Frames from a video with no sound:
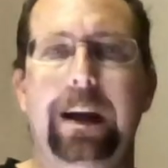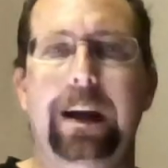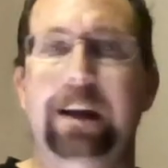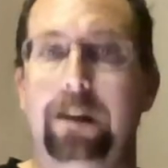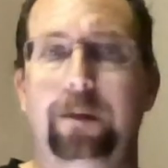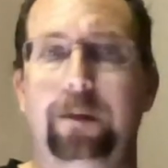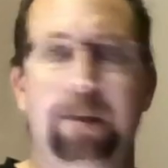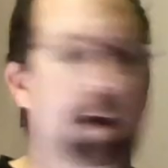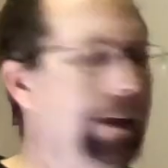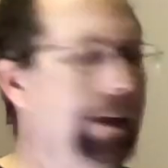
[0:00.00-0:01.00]
I had done
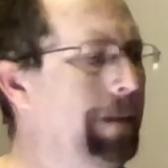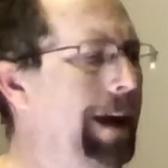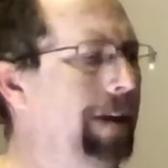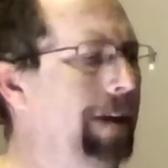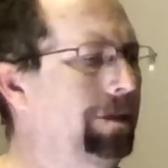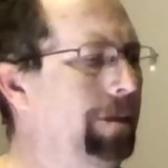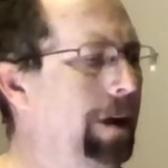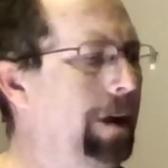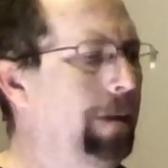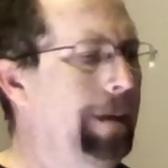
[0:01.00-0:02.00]
remodeling on my house a
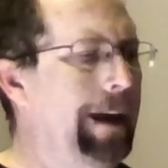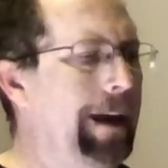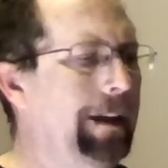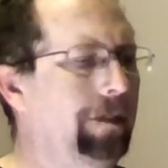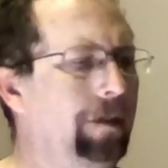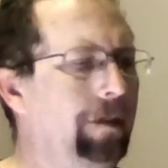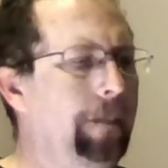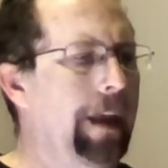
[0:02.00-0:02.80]
while back, and so